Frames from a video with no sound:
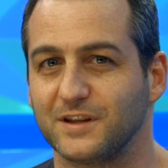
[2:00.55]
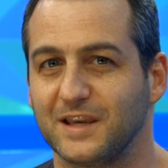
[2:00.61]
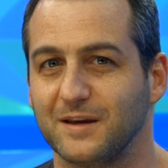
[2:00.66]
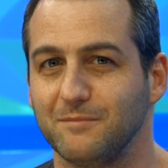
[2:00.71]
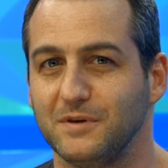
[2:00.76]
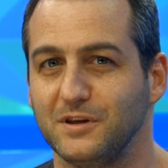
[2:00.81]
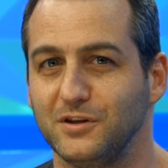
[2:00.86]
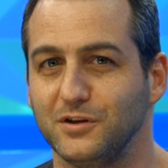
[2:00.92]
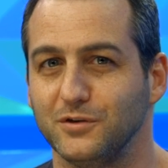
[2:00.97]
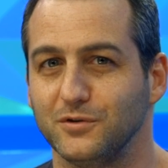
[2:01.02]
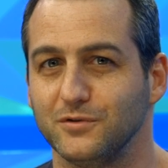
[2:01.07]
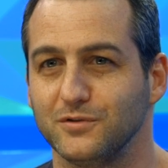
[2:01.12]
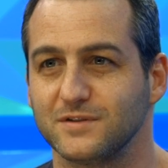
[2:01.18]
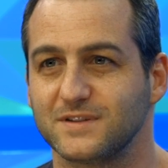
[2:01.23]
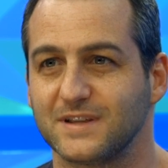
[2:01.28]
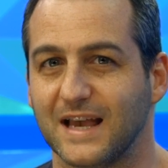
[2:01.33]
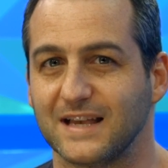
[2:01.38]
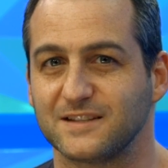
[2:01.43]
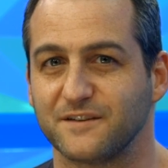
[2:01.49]
can be
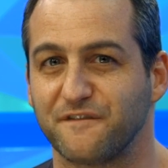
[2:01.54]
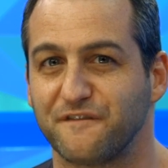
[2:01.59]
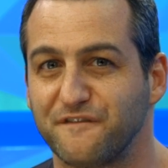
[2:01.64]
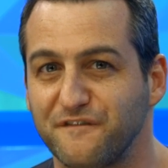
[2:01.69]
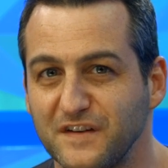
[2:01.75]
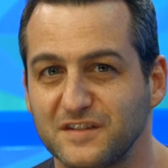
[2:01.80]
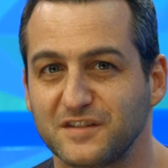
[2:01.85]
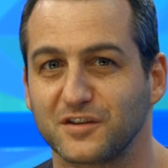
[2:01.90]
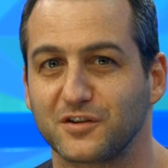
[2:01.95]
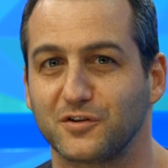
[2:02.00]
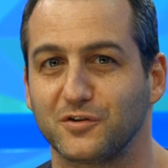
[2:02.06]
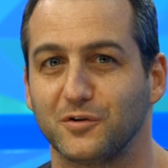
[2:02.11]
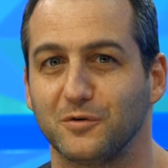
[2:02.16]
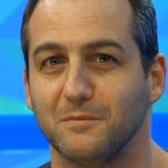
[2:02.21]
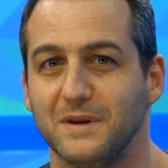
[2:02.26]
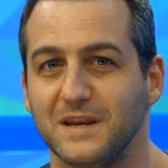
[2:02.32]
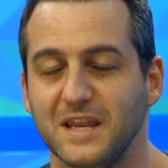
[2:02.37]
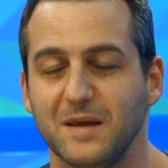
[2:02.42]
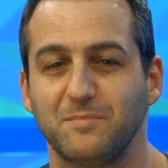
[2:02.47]
used as a physical
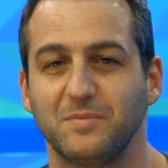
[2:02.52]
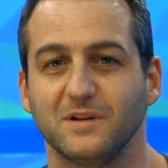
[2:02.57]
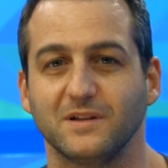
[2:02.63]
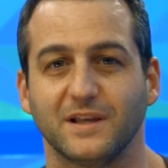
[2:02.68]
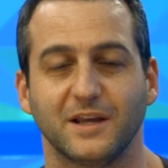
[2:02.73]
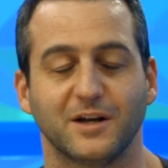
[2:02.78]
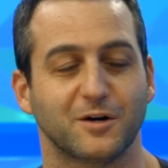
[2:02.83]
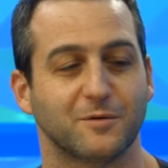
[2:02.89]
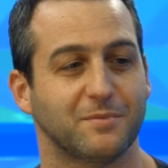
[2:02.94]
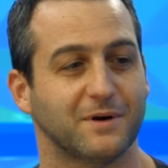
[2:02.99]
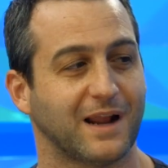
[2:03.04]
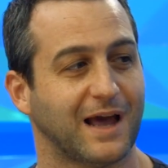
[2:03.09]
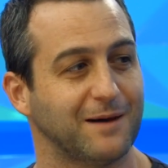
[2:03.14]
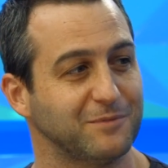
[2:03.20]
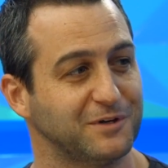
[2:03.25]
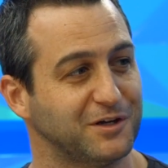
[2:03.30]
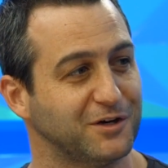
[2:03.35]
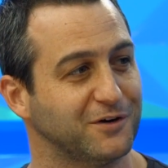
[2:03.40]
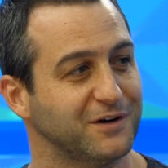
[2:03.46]
manipulator, but
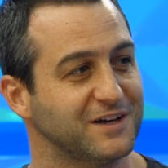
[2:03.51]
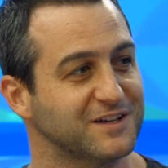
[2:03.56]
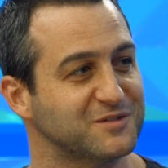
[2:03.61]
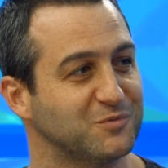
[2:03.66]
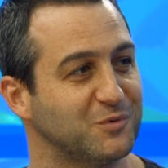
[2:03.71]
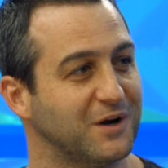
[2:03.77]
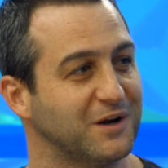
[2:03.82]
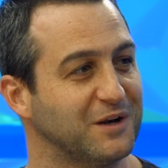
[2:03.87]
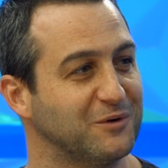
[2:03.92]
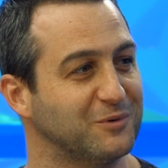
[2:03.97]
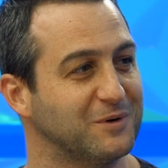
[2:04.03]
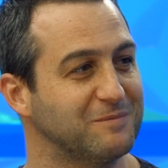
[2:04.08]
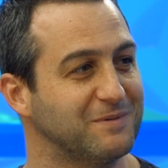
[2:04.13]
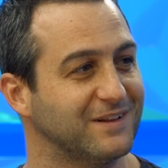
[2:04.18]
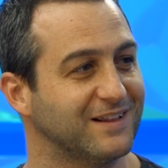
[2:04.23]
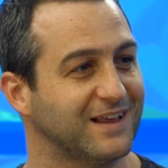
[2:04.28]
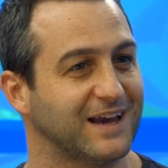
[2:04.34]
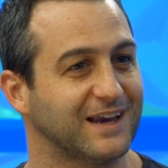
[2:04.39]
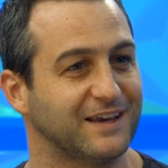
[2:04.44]
I'm curious what it would
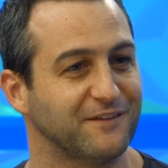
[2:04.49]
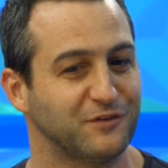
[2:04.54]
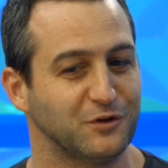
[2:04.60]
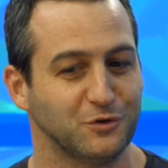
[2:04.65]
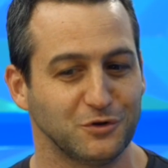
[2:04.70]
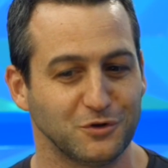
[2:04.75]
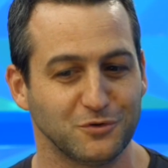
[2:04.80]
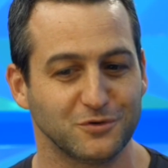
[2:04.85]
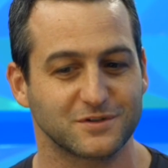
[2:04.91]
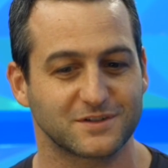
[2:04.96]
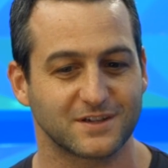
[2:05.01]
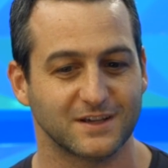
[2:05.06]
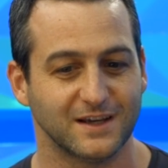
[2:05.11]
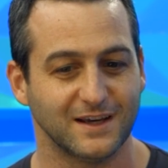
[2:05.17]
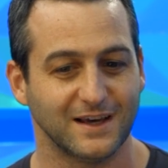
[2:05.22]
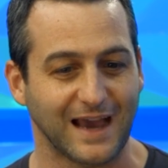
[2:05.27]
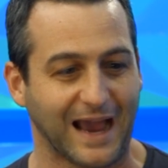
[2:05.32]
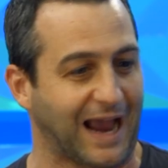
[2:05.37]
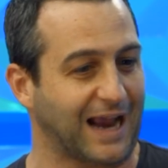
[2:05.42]
be like if you used
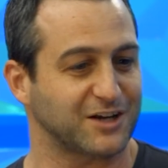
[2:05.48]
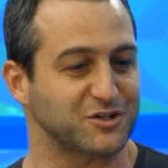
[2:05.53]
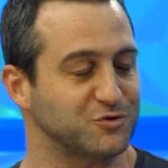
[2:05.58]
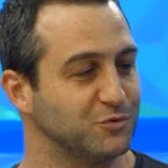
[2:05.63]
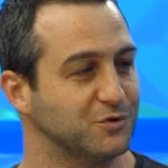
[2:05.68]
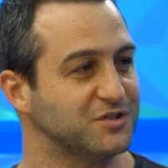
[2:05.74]
actual